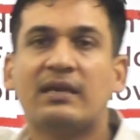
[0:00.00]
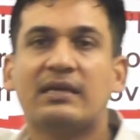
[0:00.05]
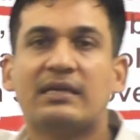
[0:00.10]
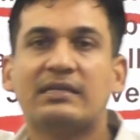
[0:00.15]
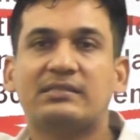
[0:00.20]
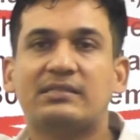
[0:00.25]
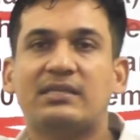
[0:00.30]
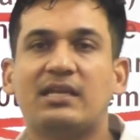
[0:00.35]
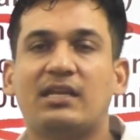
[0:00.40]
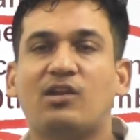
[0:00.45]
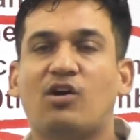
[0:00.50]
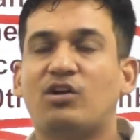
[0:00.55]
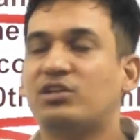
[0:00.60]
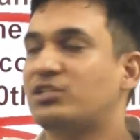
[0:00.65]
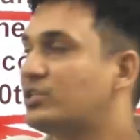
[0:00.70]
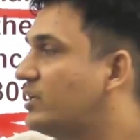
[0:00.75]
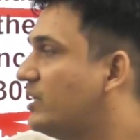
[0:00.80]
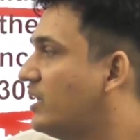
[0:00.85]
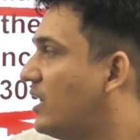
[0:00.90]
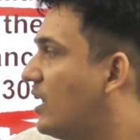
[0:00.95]
Kisne
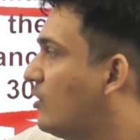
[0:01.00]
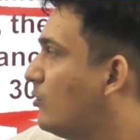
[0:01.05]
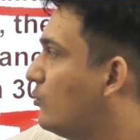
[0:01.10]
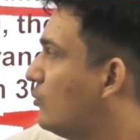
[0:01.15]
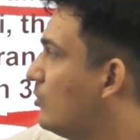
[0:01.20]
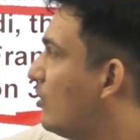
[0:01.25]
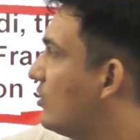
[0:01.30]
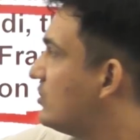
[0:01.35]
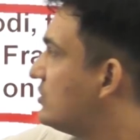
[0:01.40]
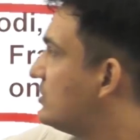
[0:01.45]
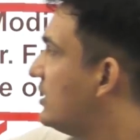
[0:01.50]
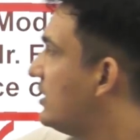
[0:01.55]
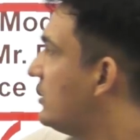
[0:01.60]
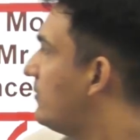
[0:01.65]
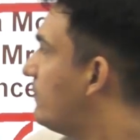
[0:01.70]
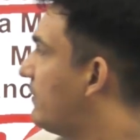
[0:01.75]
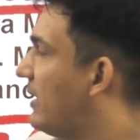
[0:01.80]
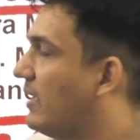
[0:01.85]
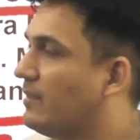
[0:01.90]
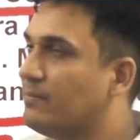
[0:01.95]
launch kiya? Who launched
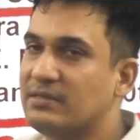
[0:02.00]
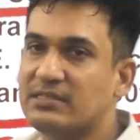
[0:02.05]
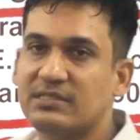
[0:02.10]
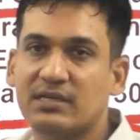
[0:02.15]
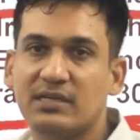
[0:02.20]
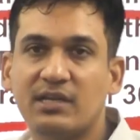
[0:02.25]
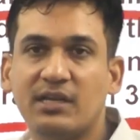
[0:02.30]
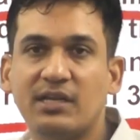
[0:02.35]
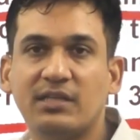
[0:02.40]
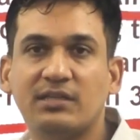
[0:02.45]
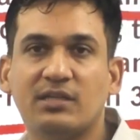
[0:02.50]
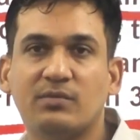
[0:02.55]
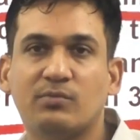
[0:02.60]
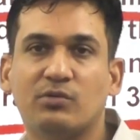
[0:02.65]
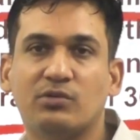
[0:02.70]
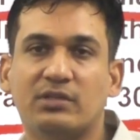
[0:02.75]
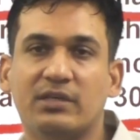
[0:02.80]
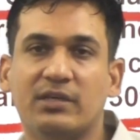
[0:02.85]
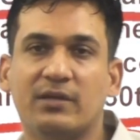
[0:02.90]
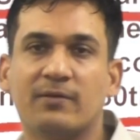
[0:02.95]
it? Prime Minister Narendra
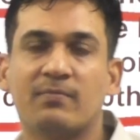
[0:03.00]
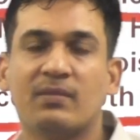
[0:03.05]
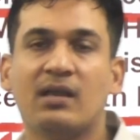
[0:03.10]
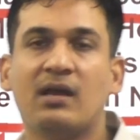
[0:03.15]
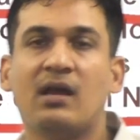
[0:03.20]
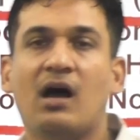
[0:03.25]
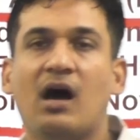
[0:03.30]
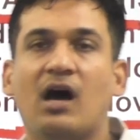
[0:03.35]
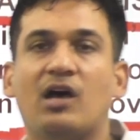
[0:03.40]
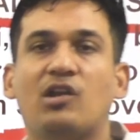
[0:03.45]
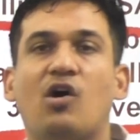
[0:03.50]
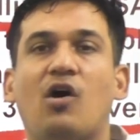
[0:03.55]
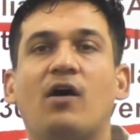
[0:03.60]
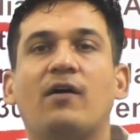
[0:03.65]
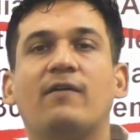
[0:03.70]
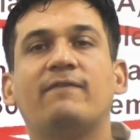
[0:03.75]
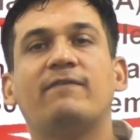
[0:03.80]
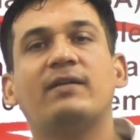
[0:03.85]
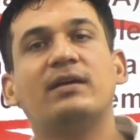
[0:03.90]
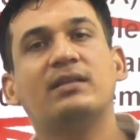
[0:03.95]
Modi,
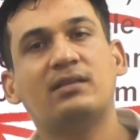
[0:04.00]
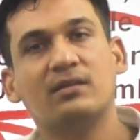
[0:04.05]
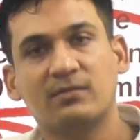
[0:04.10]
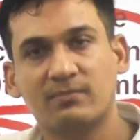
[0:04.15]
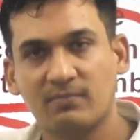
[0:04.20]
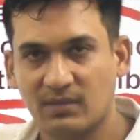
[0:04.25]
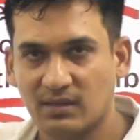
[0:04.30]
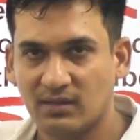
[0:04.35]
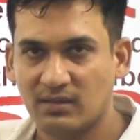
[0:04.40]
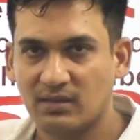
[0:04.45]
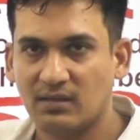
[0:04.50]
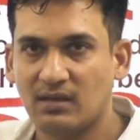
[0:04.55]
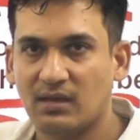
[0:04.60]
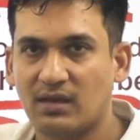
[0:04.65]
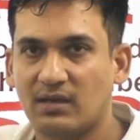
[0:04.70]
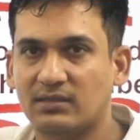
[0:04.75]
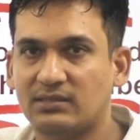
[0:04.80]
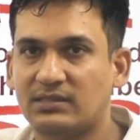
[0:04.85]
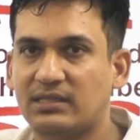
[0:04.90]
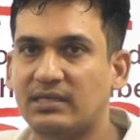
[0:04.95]
along with
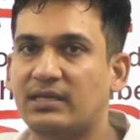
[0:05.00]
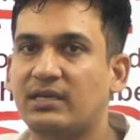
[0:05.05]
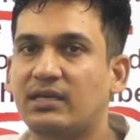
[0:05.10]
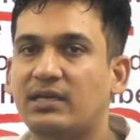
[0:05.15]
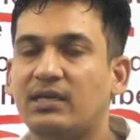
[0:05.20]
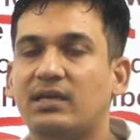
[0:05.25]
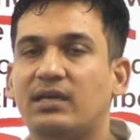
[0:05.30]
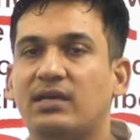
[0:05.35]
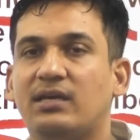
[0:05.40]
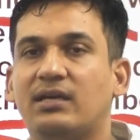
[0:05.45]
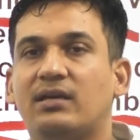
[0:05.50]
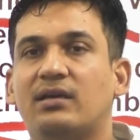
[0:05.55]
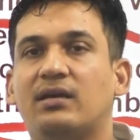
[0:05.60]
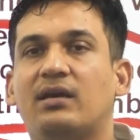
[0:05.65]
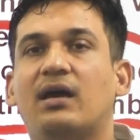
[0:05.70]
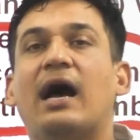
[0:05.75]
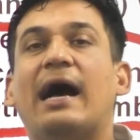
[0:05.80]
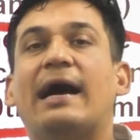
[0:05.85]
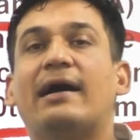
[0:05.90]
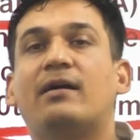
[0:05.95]

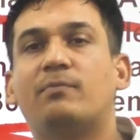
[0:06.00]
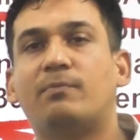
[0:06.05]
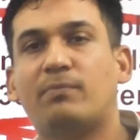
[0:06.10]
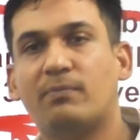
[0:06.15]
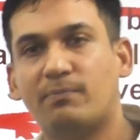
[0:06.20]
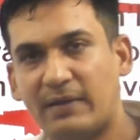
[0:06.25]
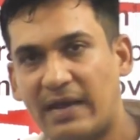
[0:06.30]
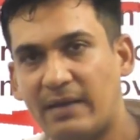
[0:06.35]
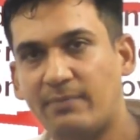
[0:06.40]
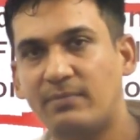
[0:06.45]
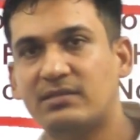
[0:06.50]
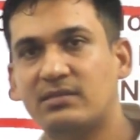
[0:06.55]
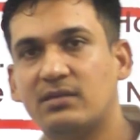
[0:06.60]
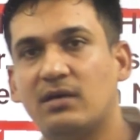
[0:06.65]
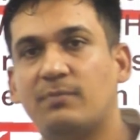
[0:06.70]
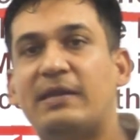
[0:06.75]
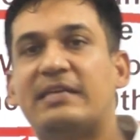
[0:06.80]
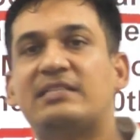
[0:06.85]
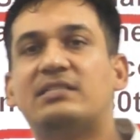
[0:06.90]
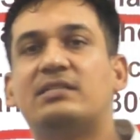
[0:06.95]
the
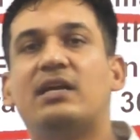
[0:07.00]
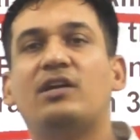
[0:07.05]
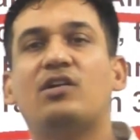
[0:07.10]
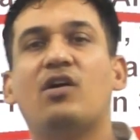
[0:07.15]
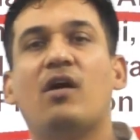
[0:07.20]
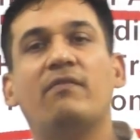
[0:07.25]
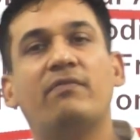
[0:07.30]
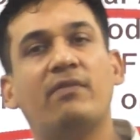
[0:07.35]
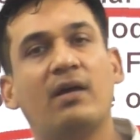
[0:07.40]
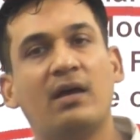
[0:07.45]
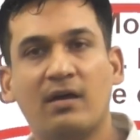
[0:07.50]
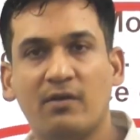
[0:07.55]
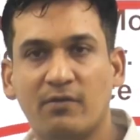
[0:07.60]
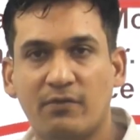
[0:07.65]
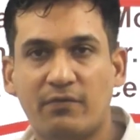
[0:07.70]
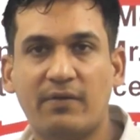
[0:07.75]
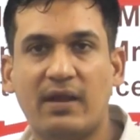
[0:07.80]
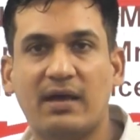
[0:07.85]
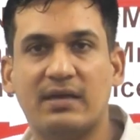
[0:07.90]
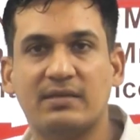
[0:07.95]
President of
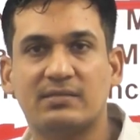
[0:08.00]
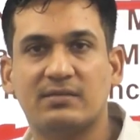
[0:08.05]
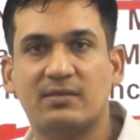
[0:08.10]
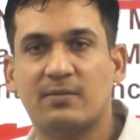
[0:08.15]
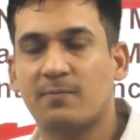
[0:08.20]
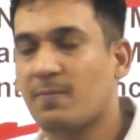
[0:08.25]
France,